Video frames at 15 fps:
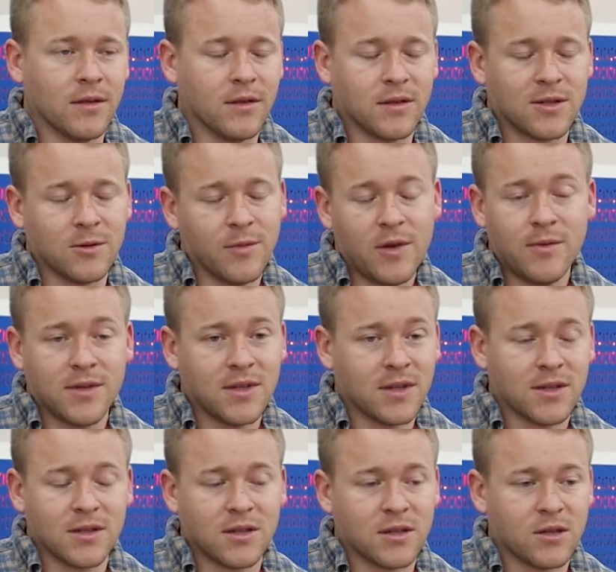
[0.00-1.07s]
so maybe it's like
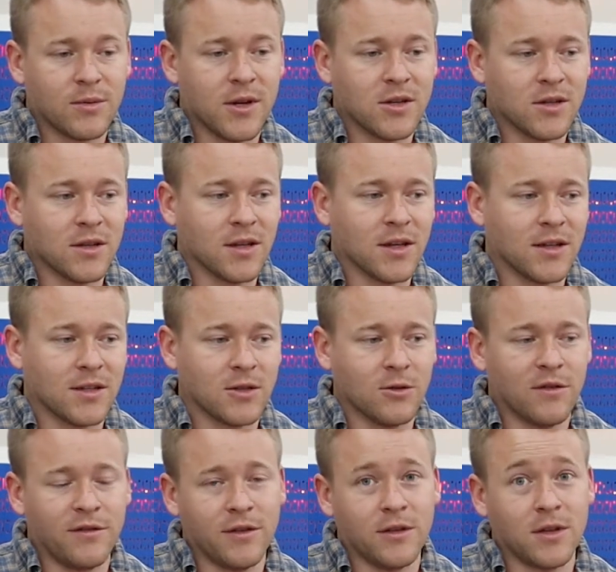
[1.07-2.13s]
a suspension thing, because it
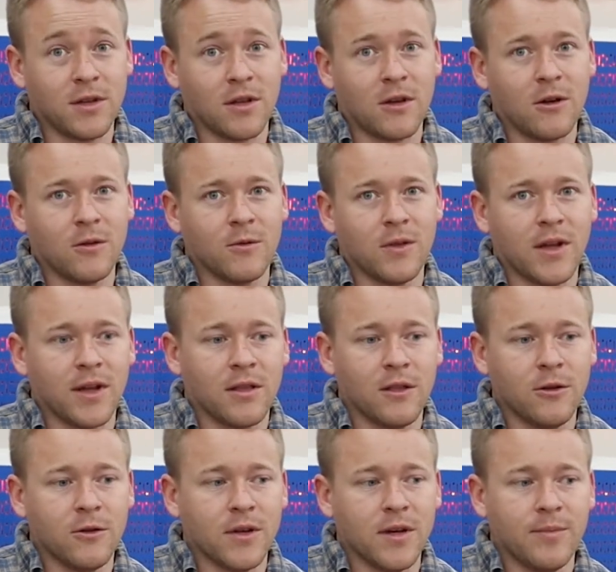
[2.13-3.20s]
would feel like the car would like
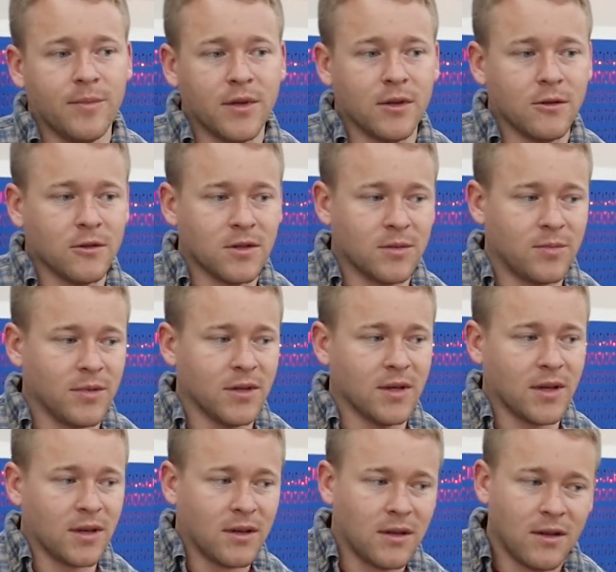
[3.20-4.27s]
load up, but there'd just be
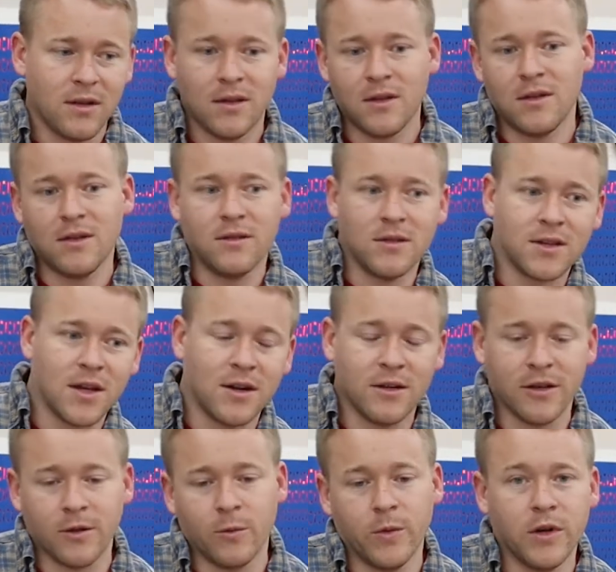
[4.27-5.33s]
like this kind of
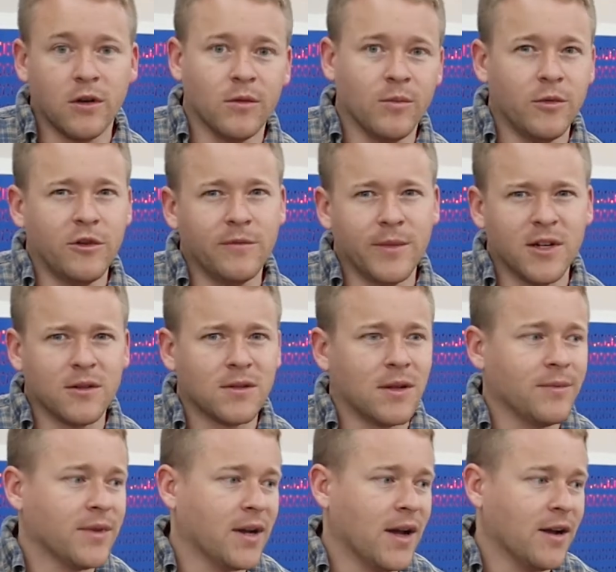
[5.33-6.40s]
like weird movement or
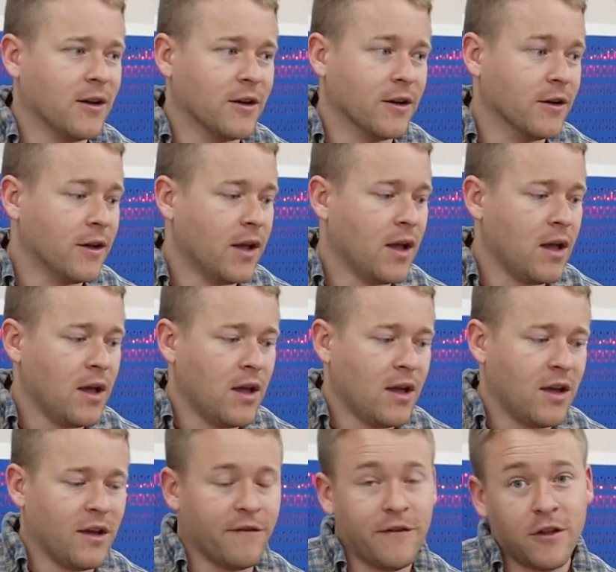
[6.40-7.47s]
something. I don't know.
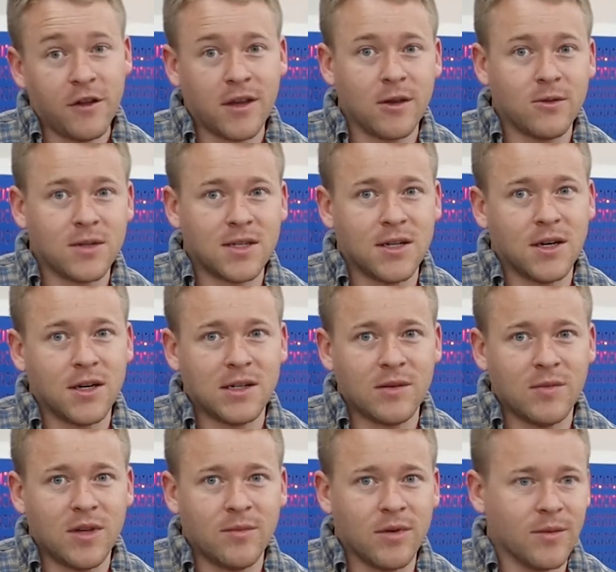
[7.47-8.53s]
It felt like it was steering to
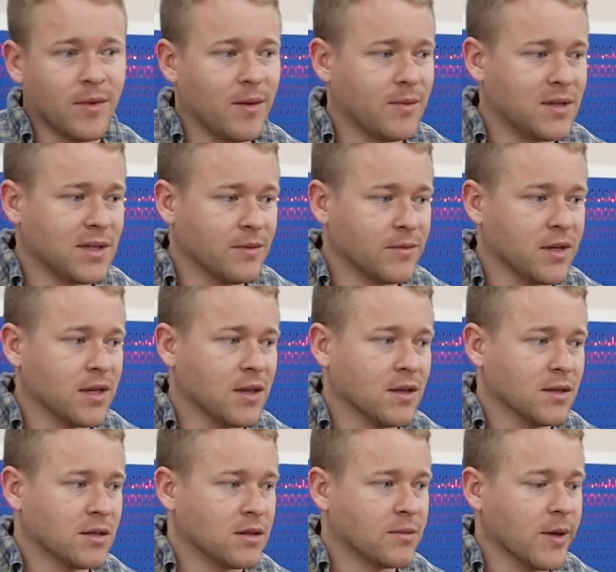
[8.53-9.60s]
me, but it might be something in
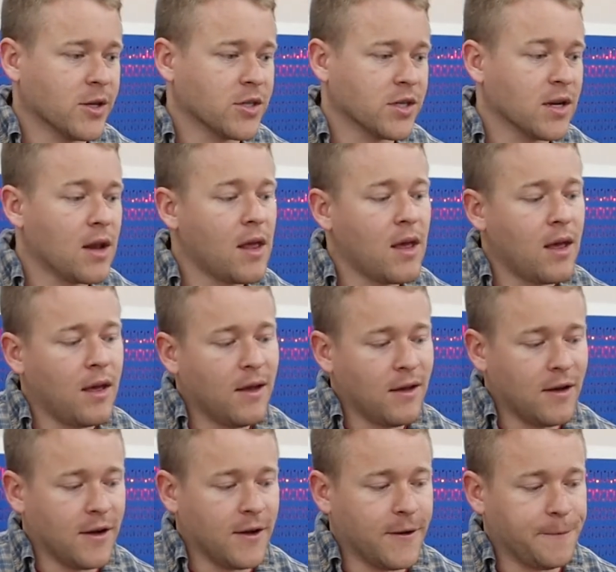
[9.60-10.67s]
the suspension.
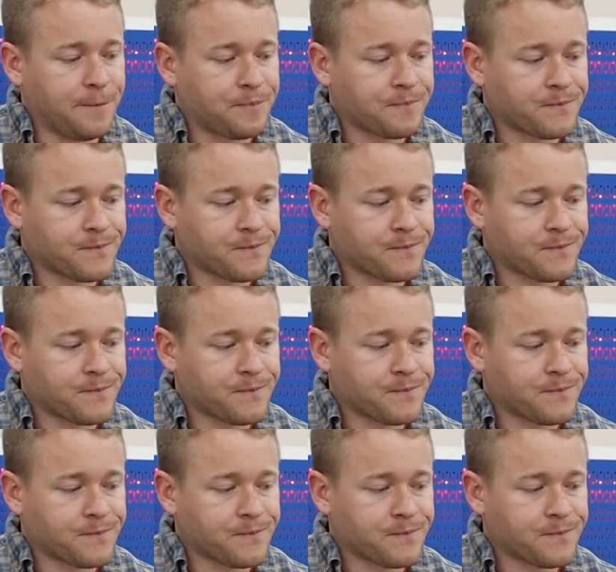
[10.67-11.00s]
The